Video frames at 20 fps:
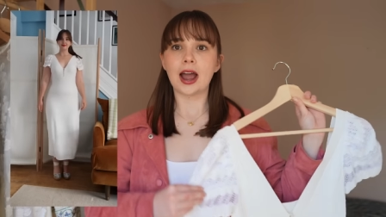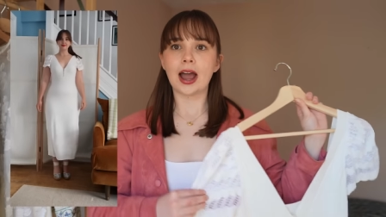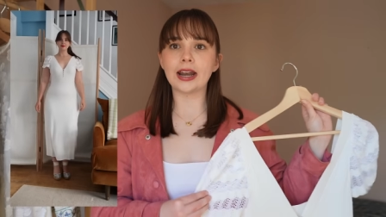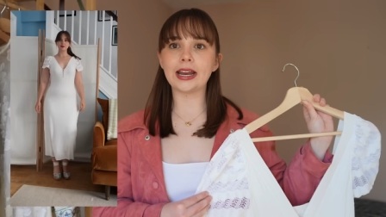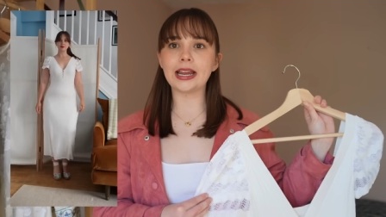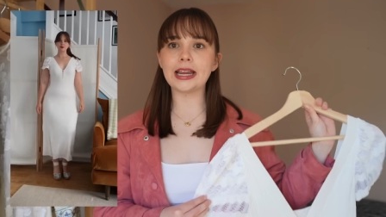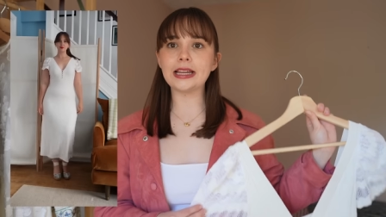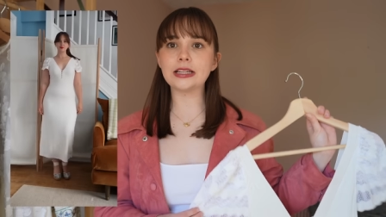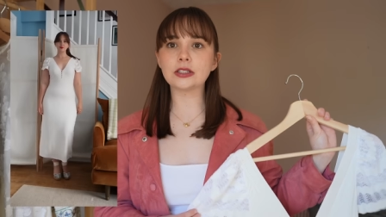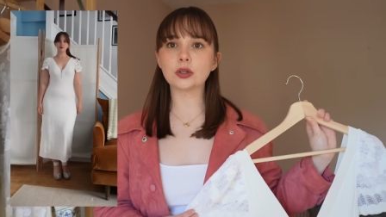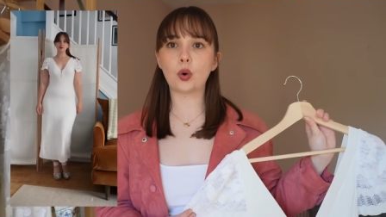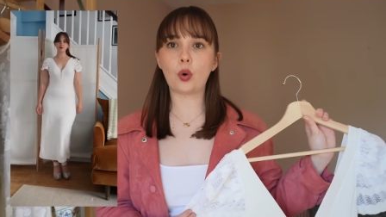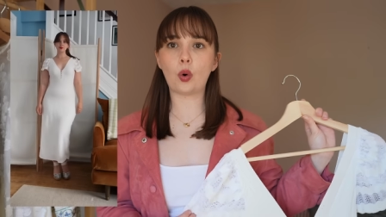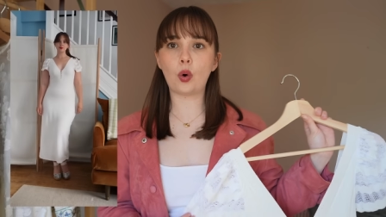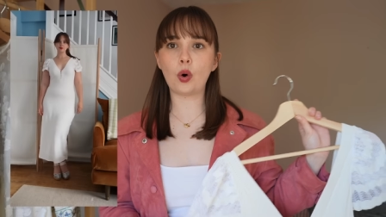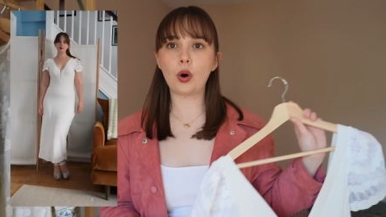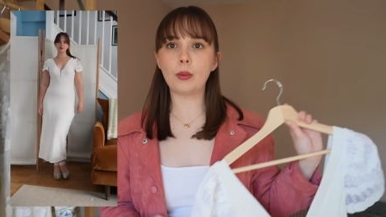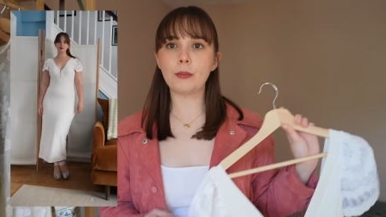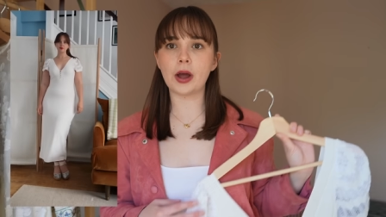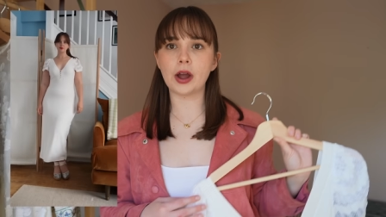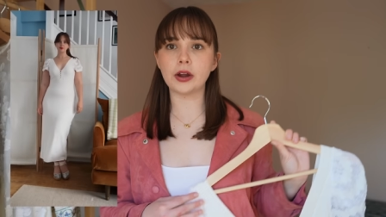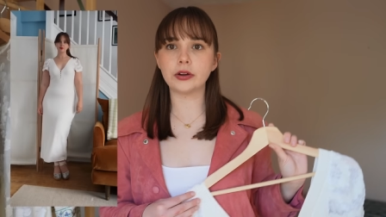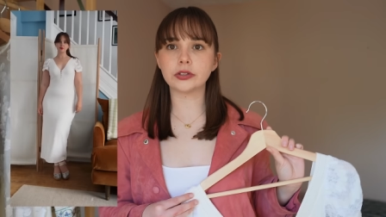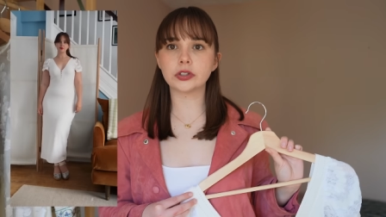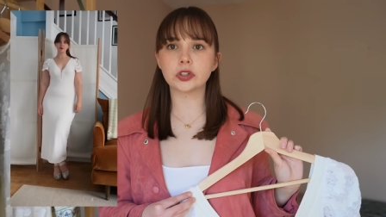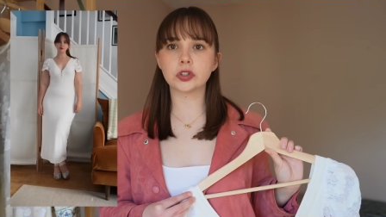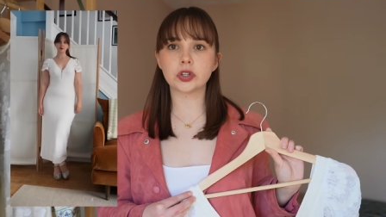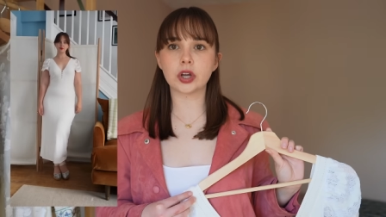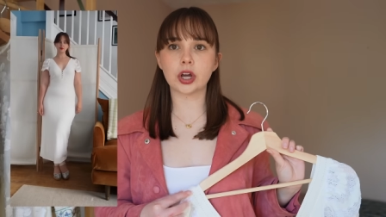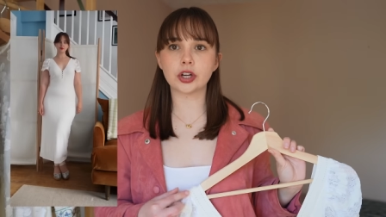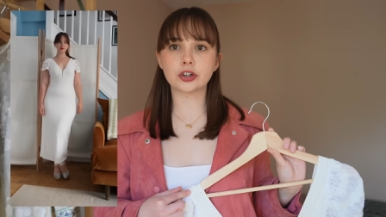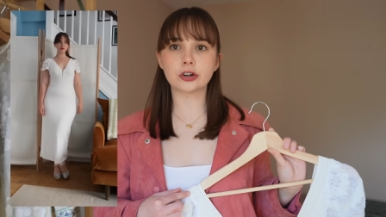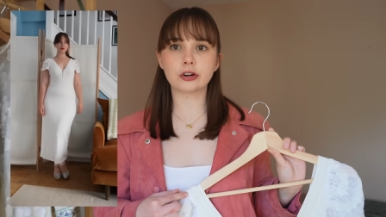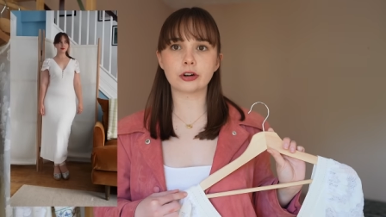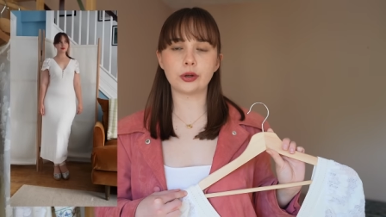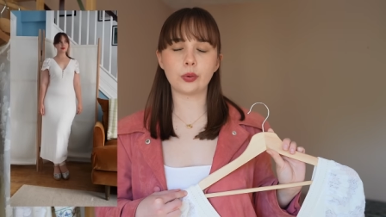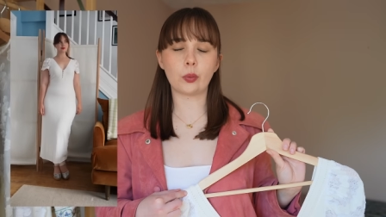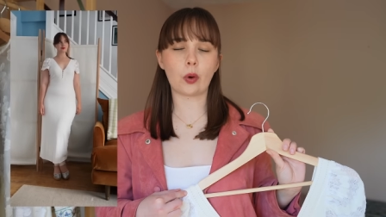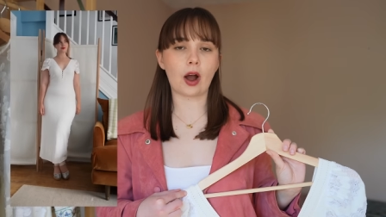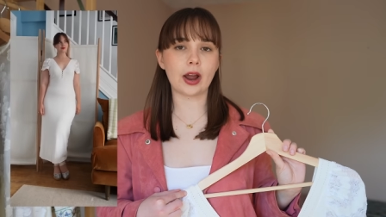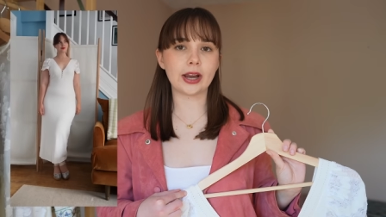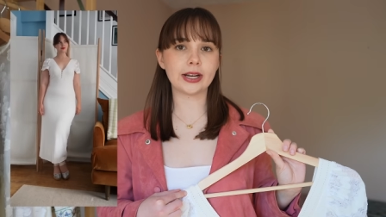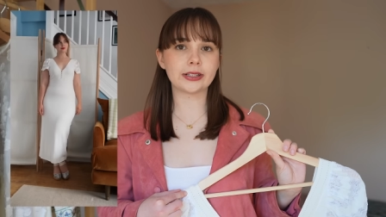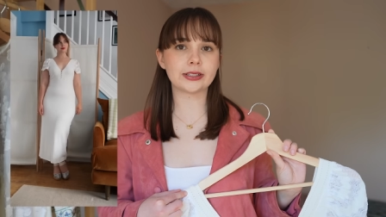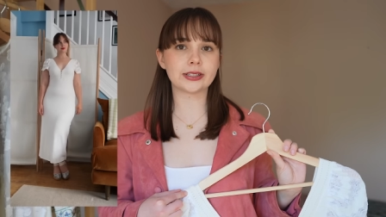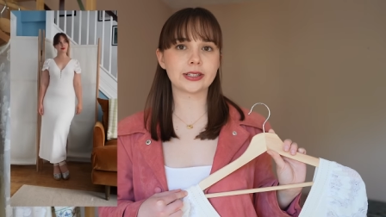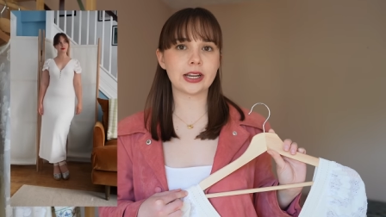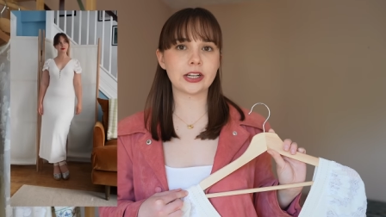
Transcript: and it is almost a true white.